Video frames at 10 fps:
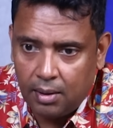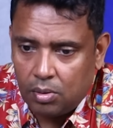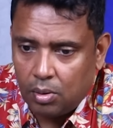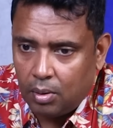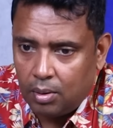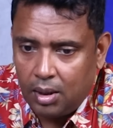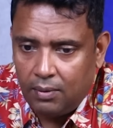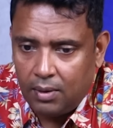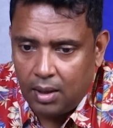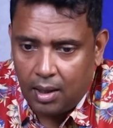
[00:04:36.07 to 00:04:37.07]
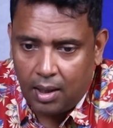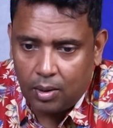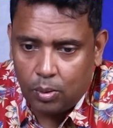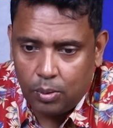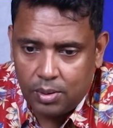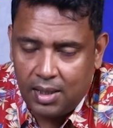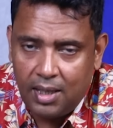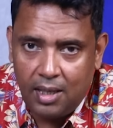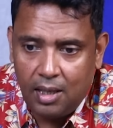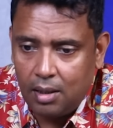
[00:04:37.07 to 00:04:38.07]
So even the
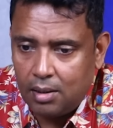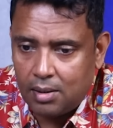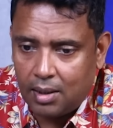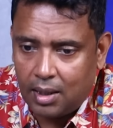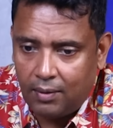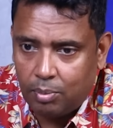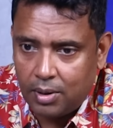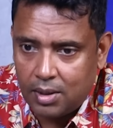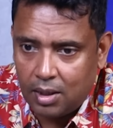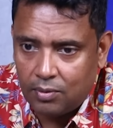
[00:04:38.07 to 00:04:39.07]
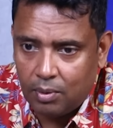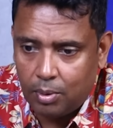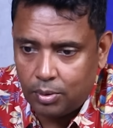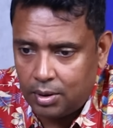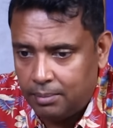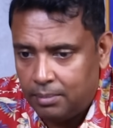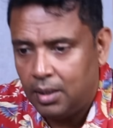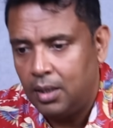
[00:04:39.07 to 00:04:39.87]
ROCE is at 11.6 for both of them.